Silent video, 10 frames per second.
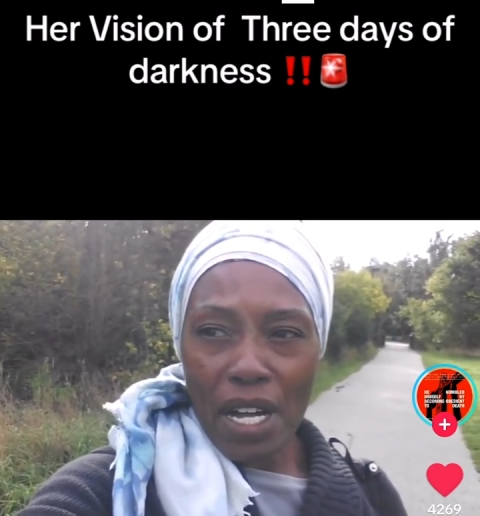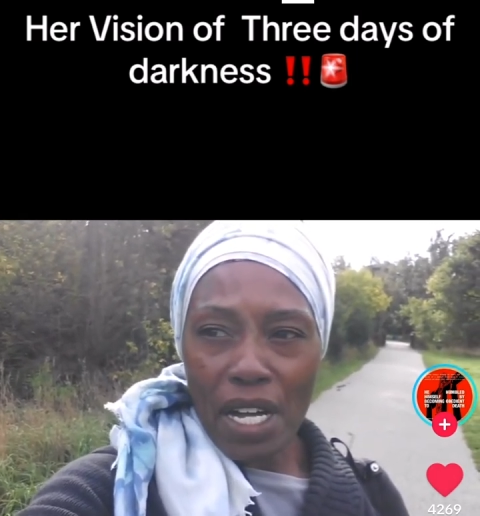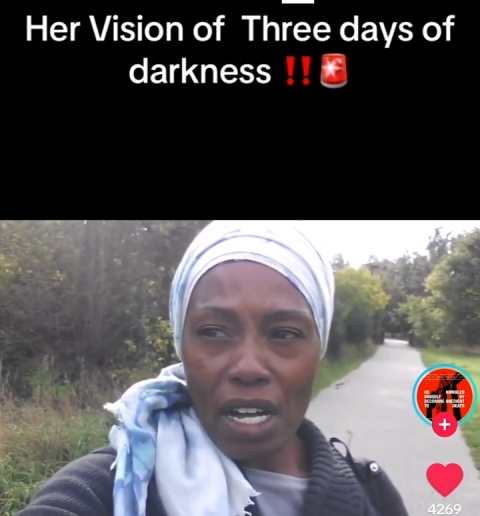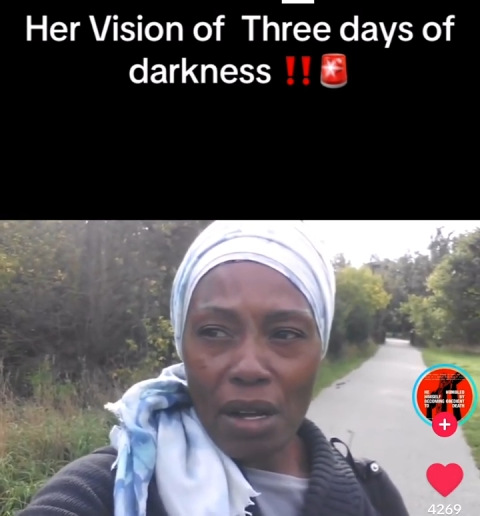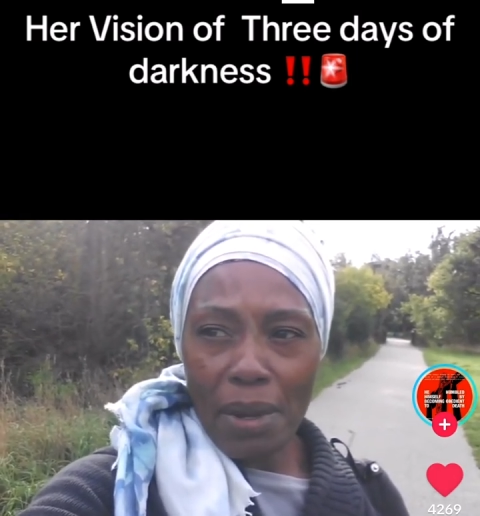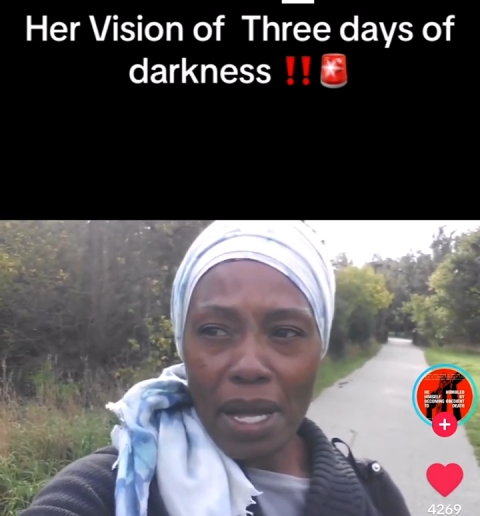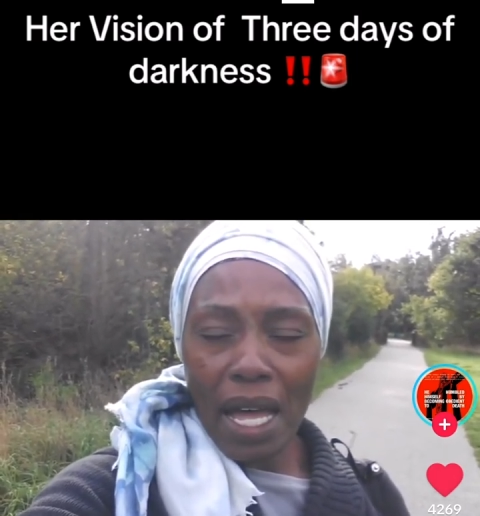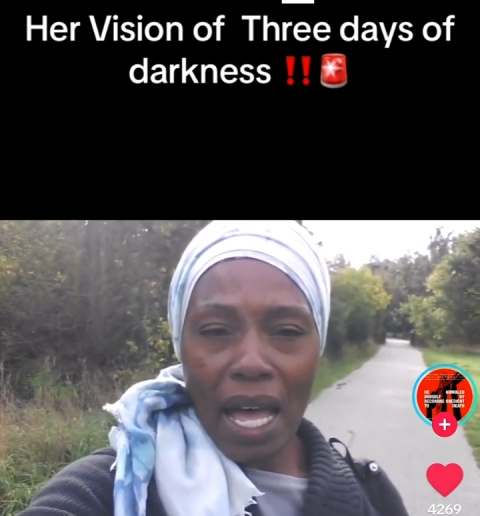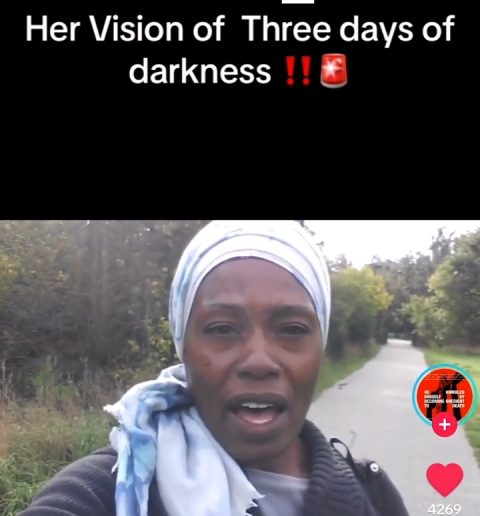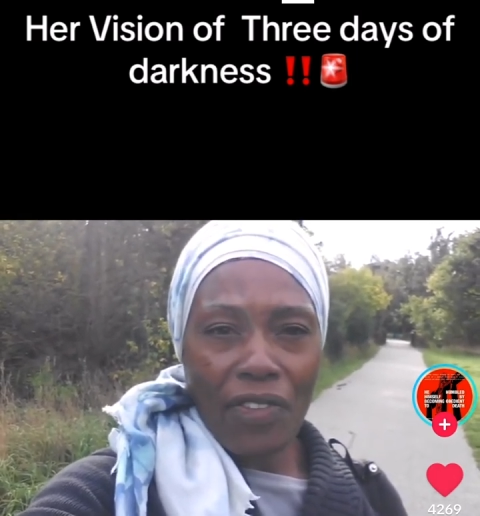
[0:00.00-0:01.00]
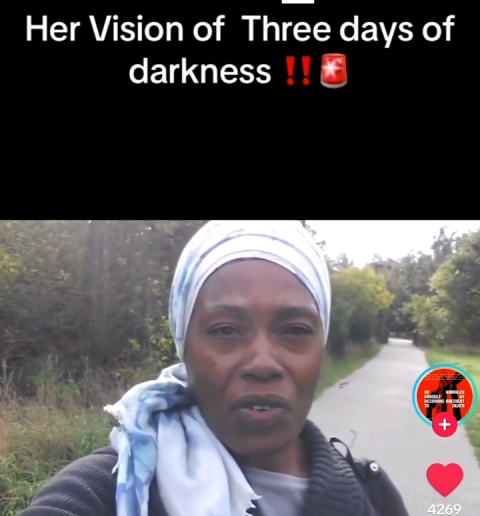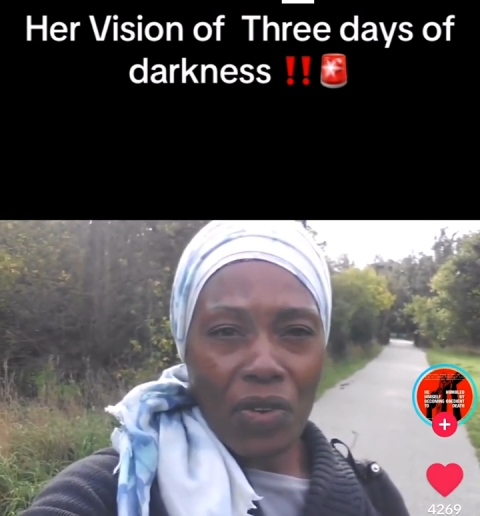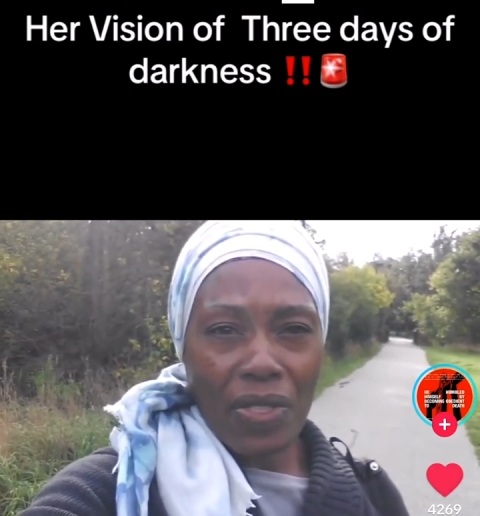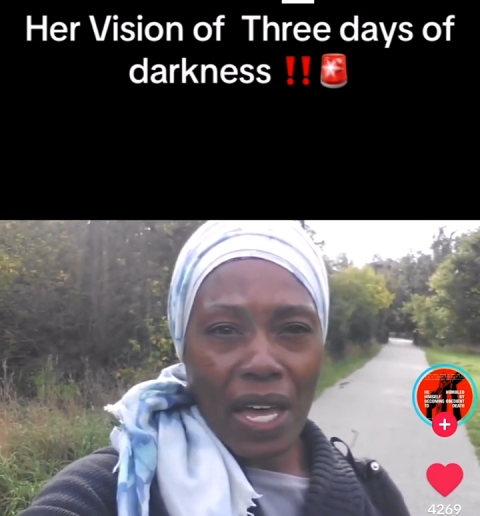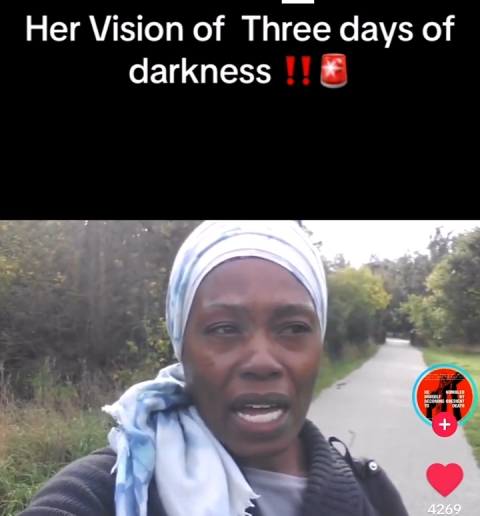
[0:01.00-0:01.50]

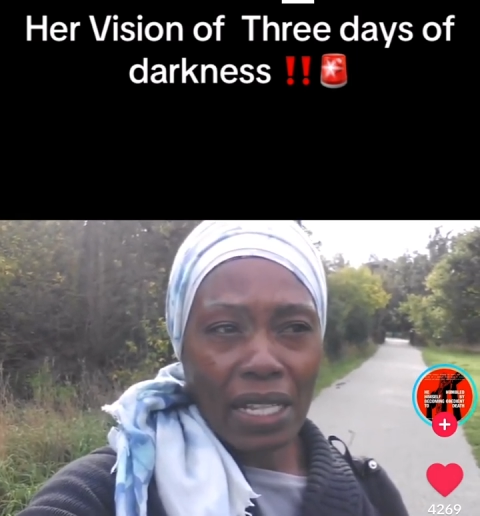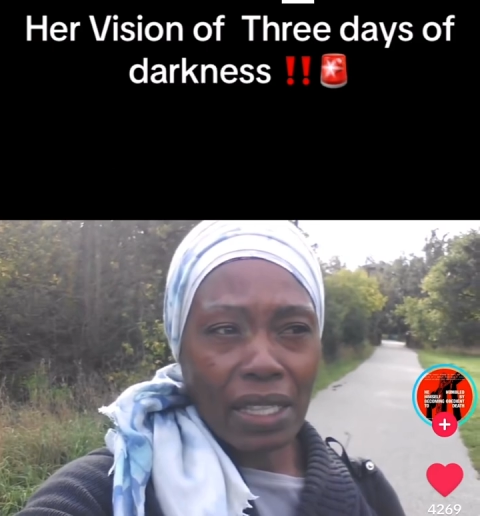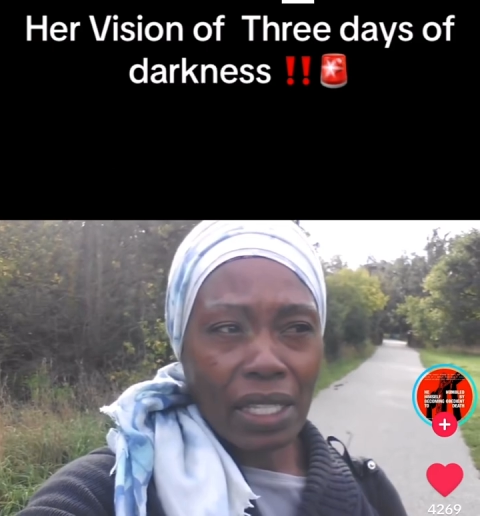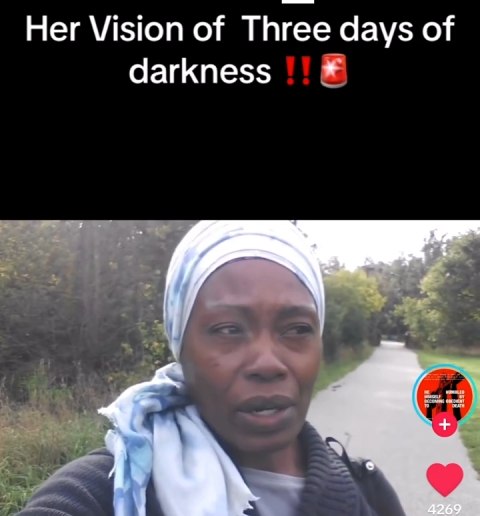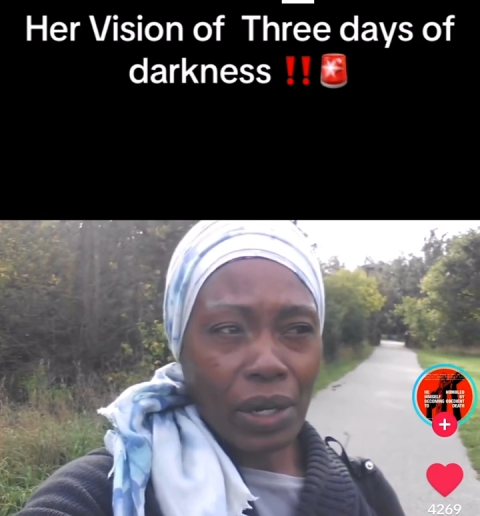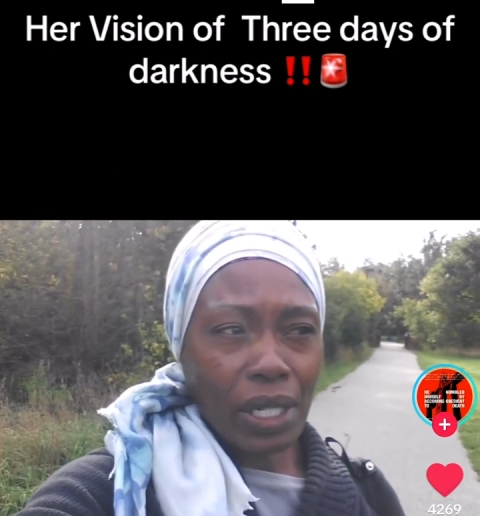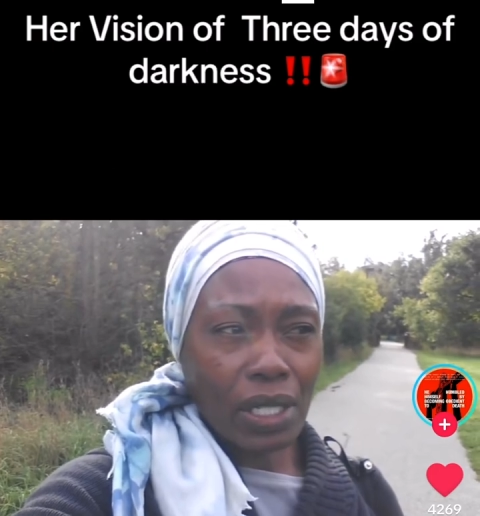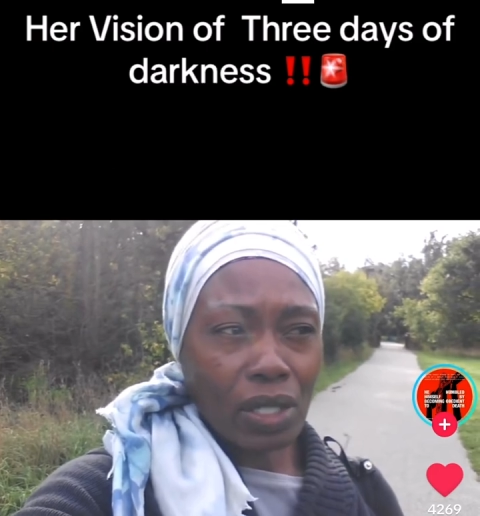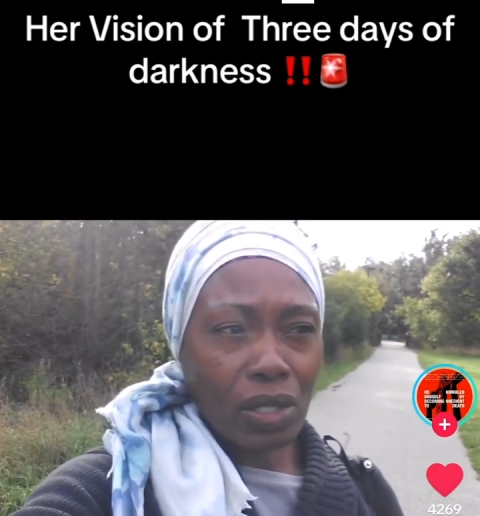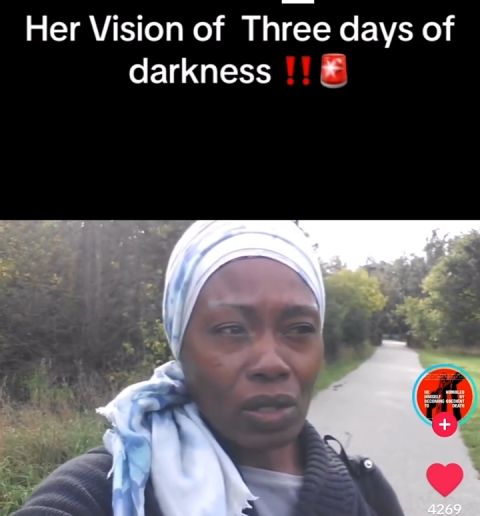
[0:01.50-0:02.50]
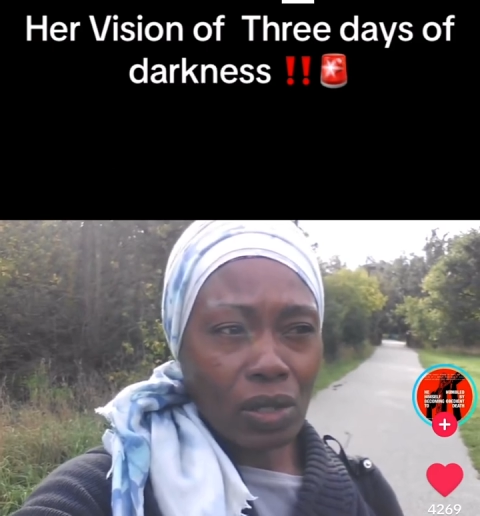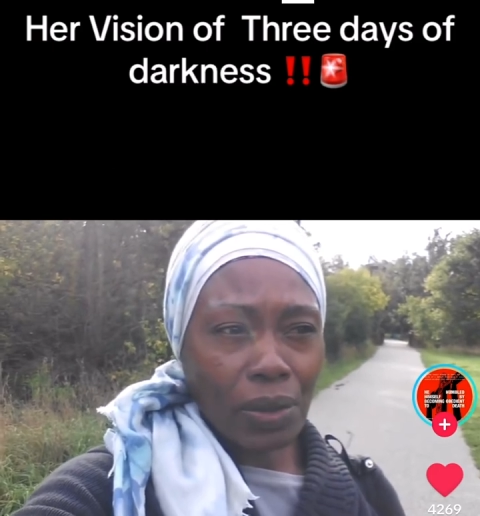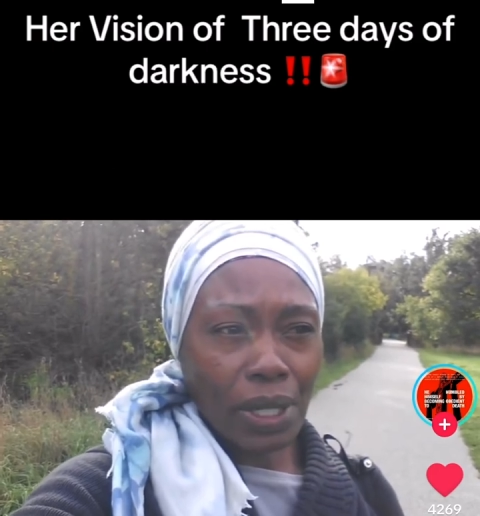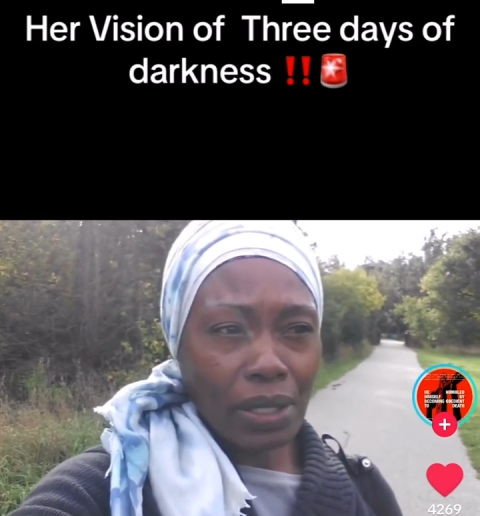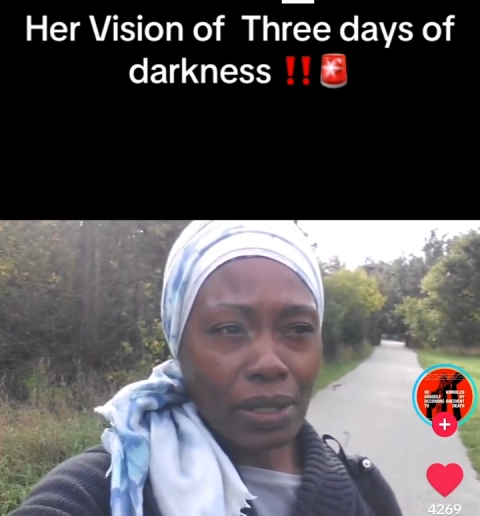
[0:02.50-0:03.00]
After that, there is
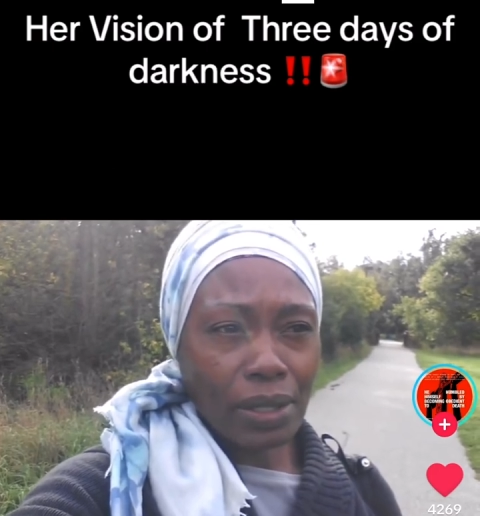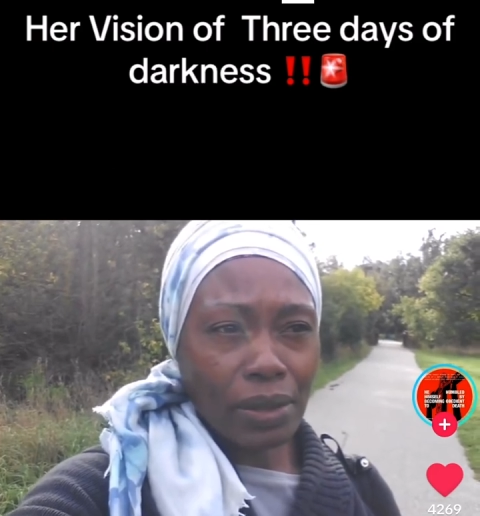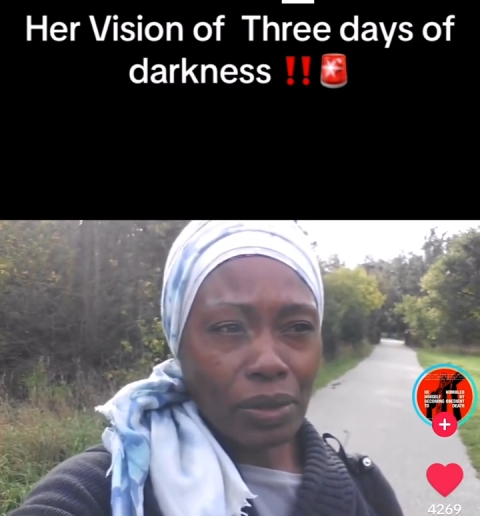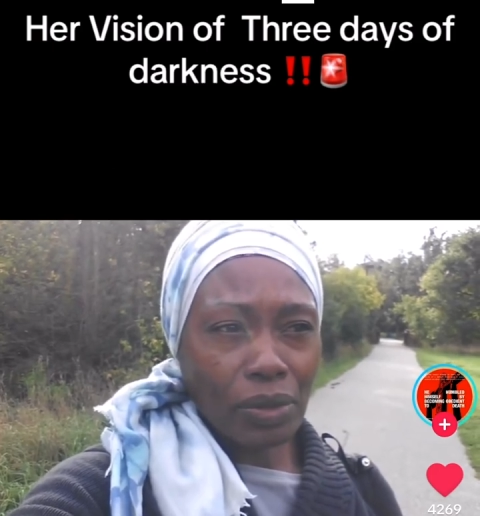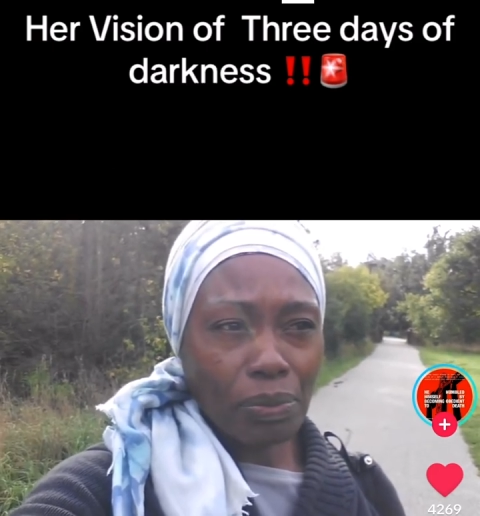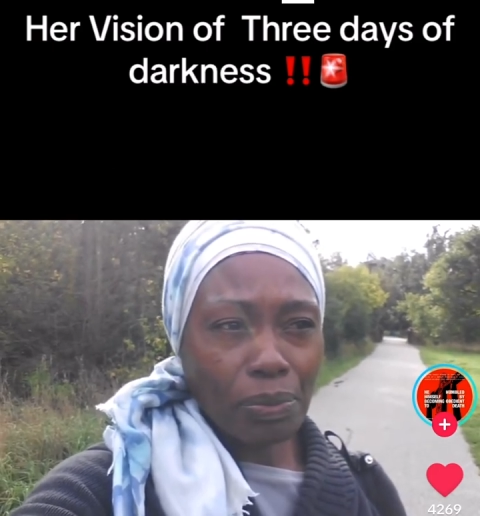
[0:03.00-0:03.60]
going to